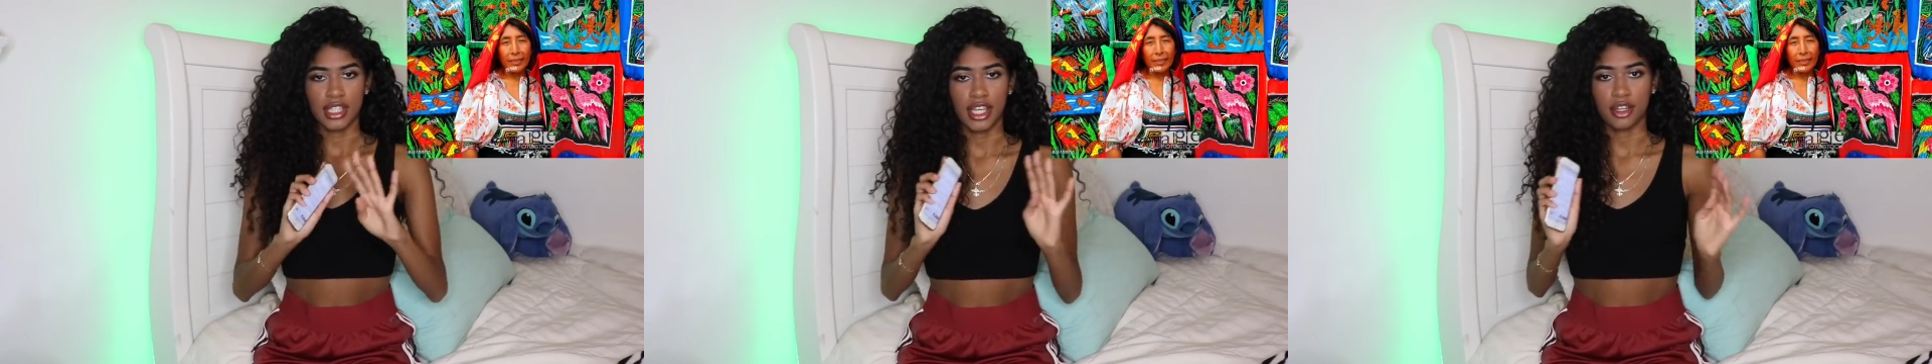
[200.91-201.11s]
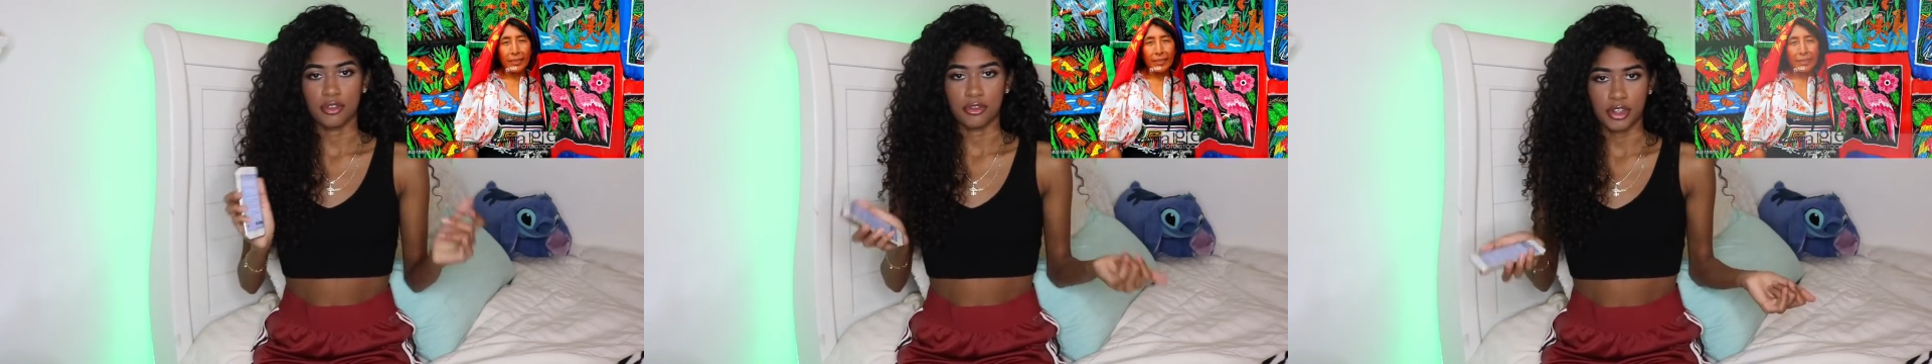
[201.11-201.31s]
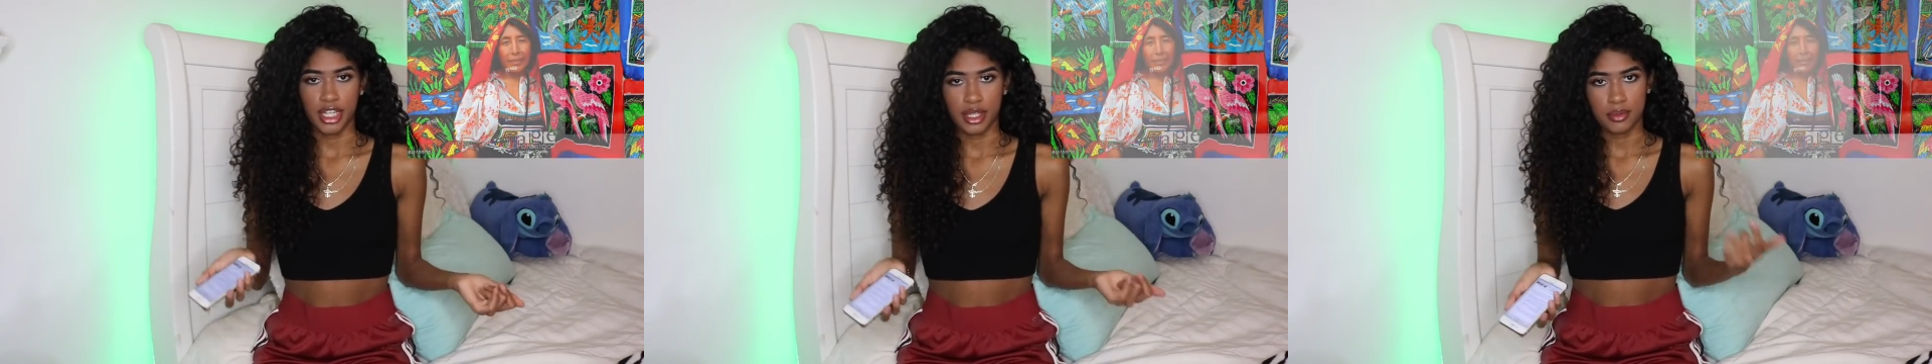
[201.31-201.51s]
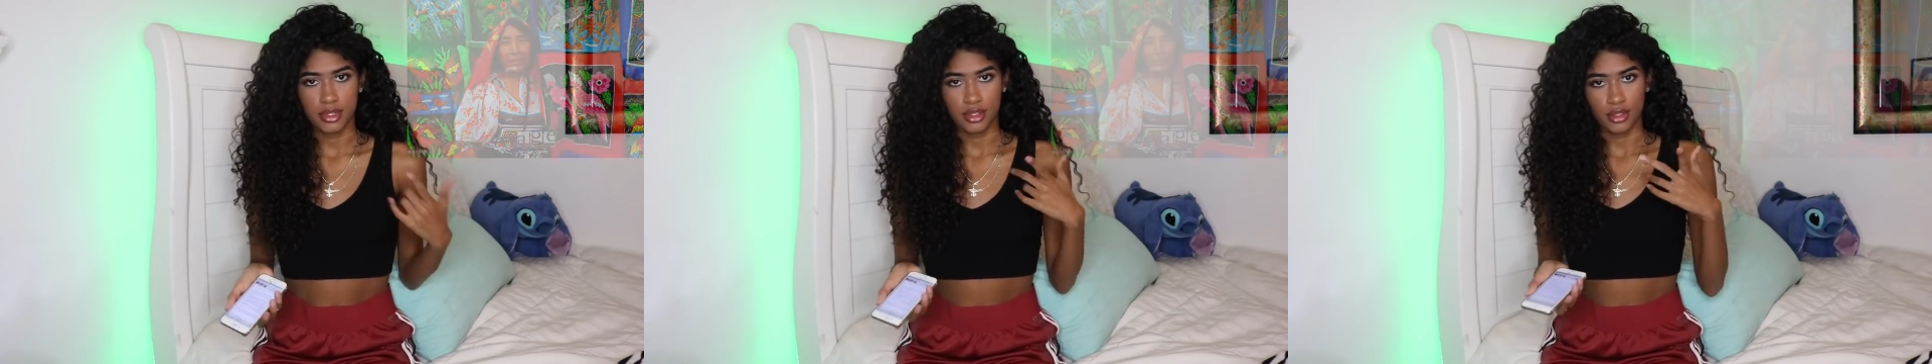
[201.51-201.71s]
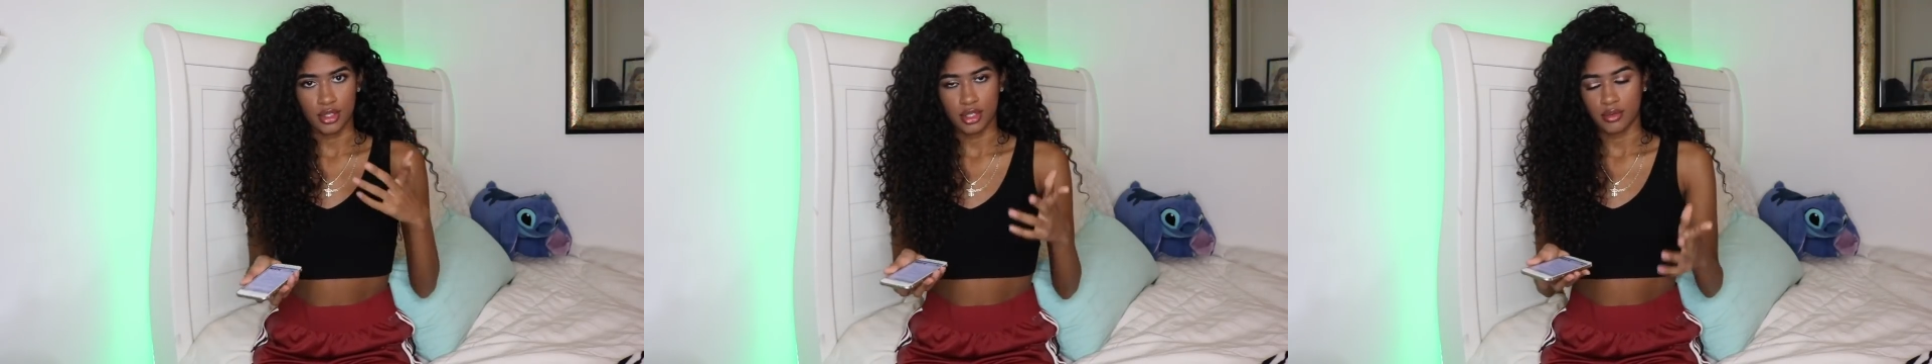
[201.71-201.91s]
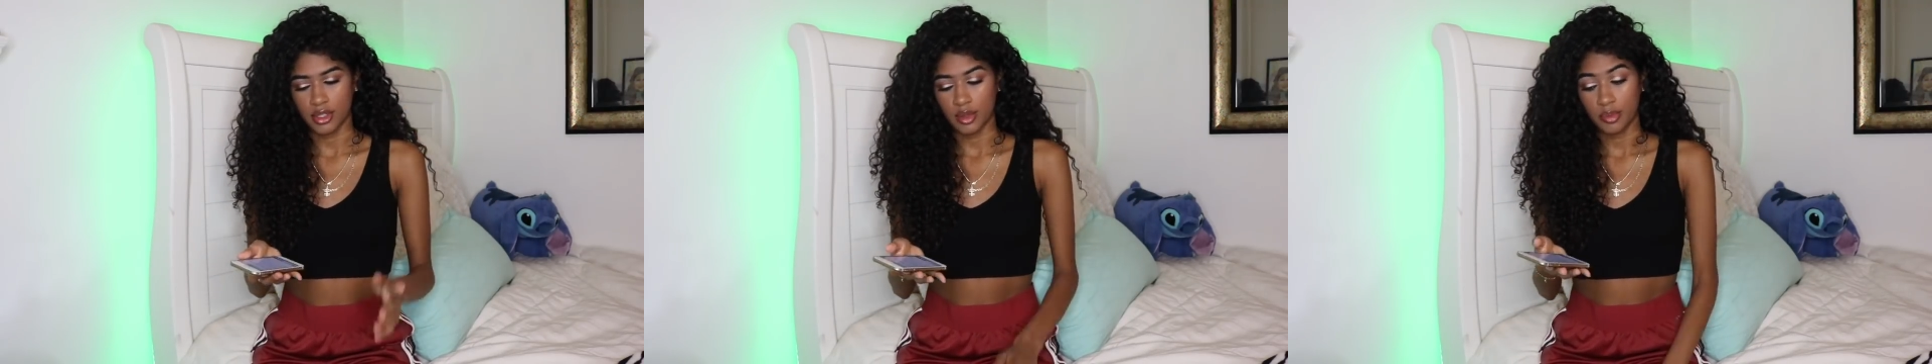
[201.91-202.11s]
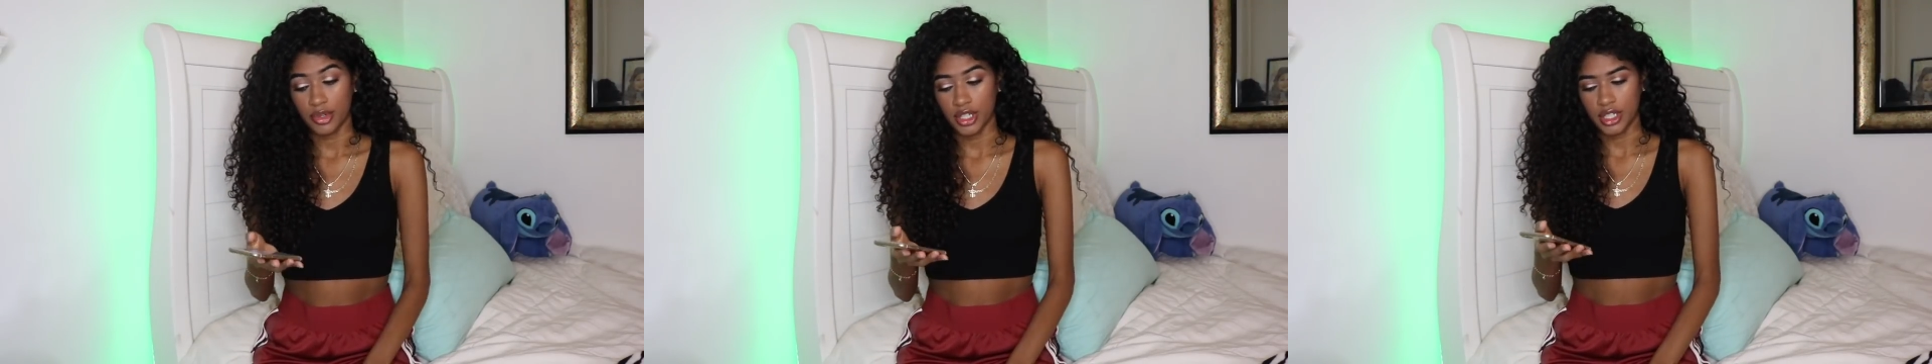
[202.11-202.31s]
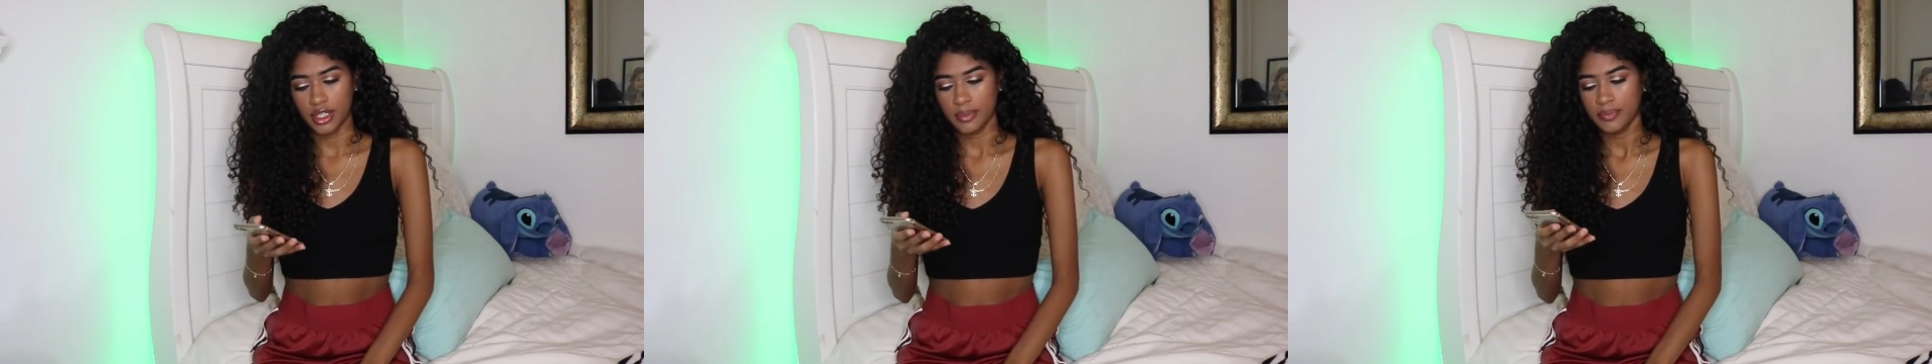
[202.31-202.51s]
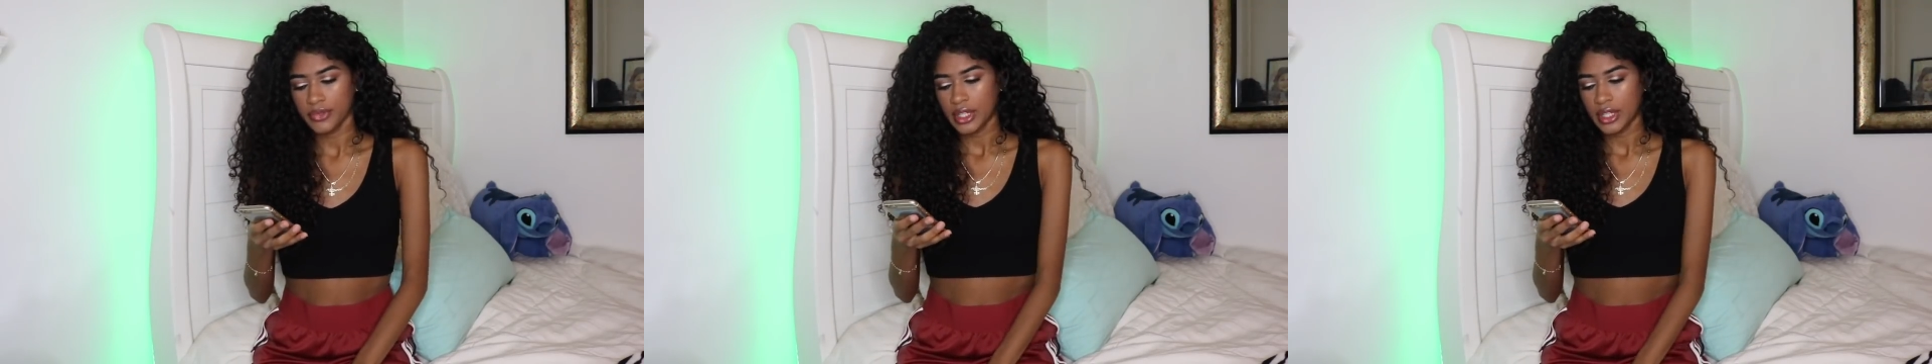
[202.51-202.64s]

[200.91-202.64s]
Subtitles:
like frames, and those are really pretty.